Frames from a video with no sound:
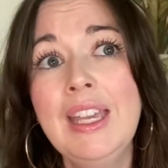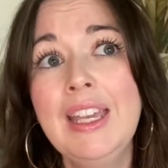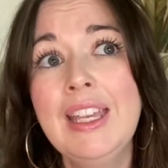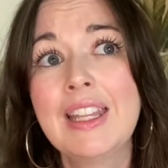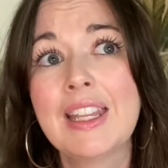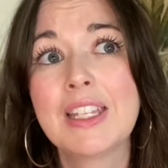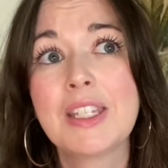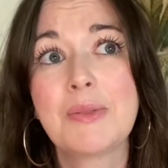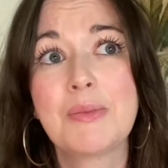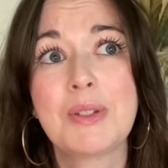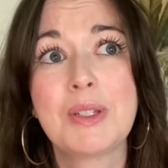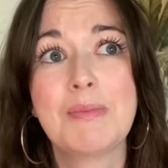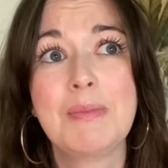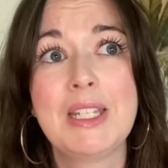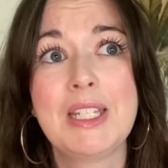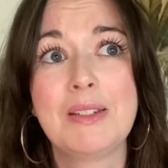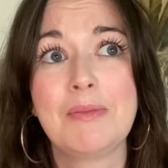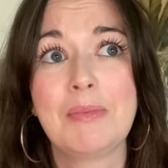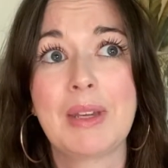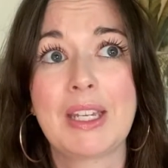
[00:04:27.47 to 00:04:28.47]
This was
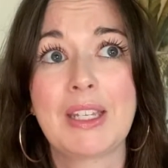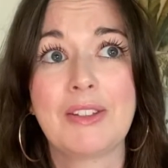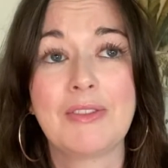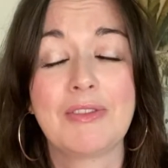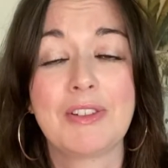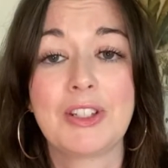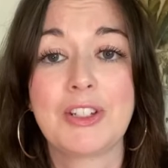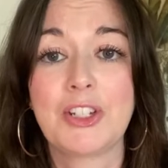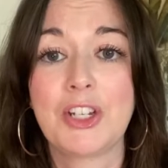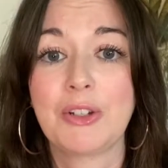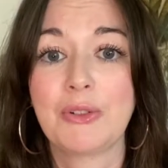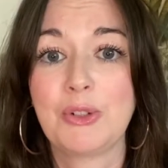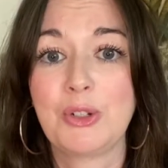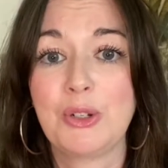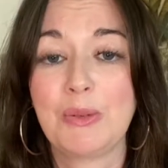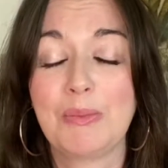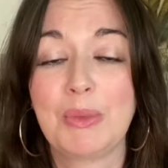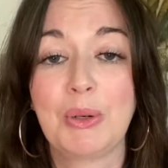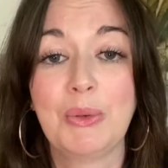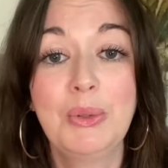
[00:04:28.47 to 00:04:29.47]
made in mind for the children
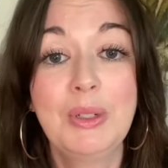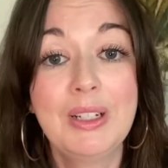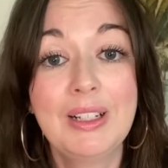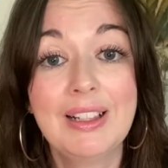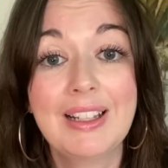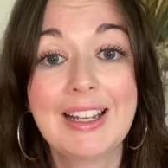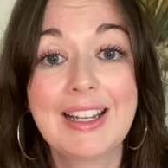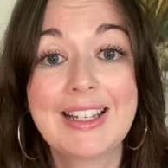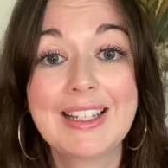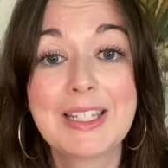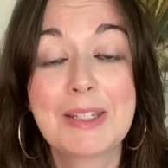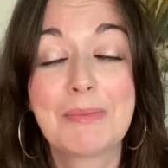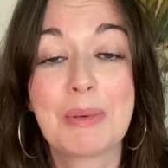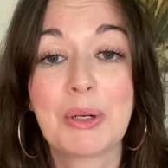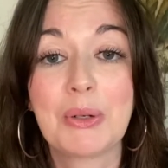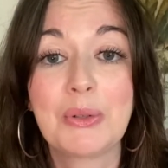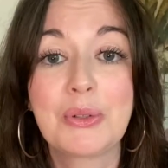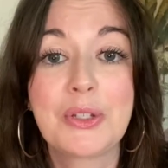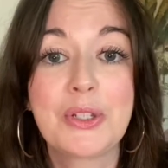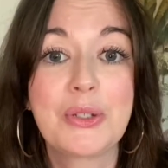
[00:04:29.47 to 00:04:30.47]
in my own class, but
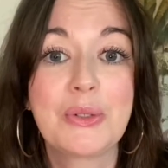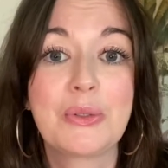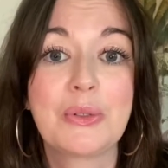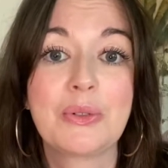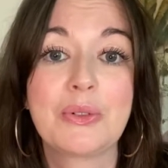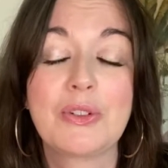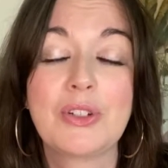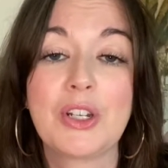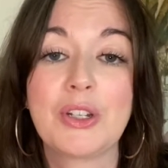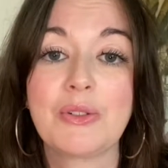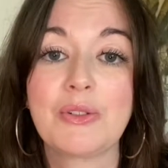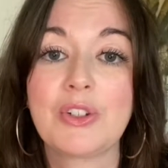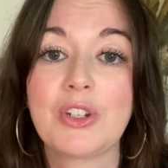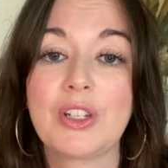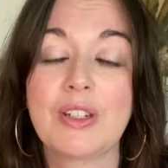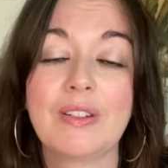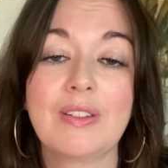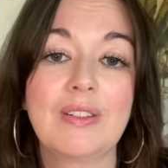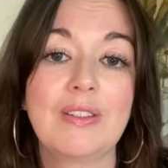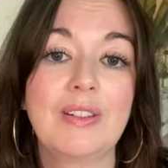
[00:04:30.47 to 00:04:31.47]
also
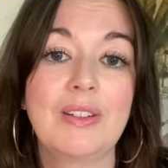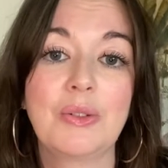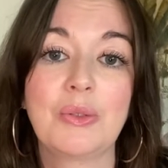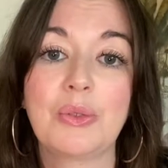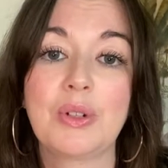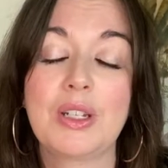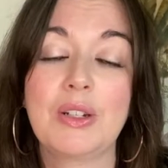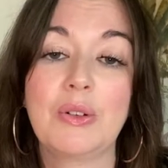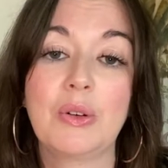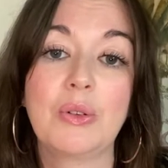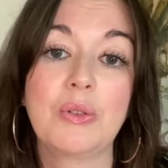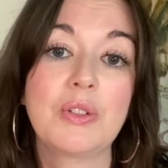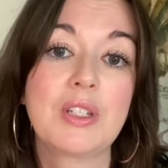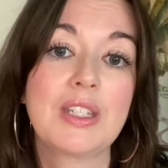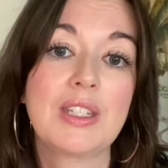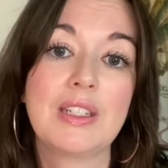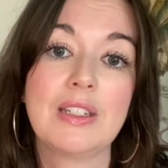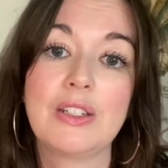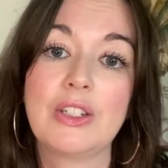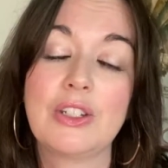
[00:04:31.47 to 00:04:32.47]
children, in all
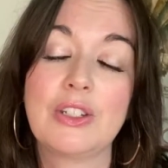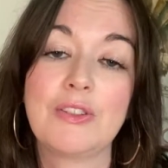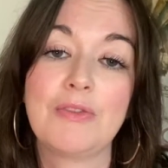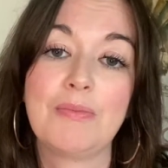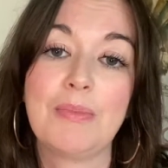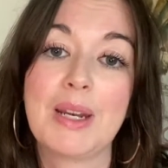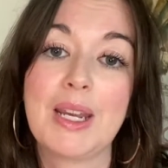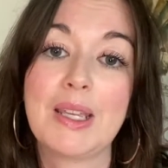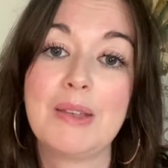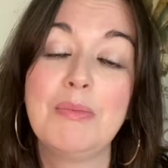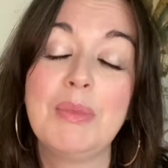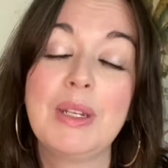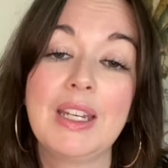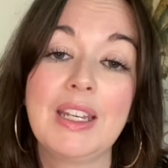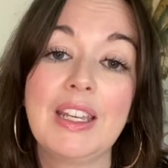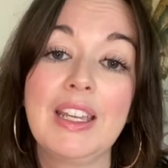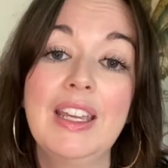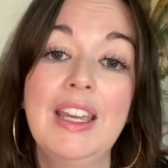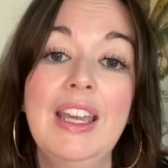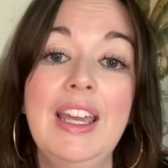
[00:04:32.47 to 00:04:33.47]
stages of
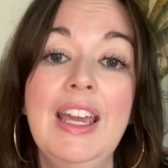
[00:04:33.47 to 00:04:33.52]
primary.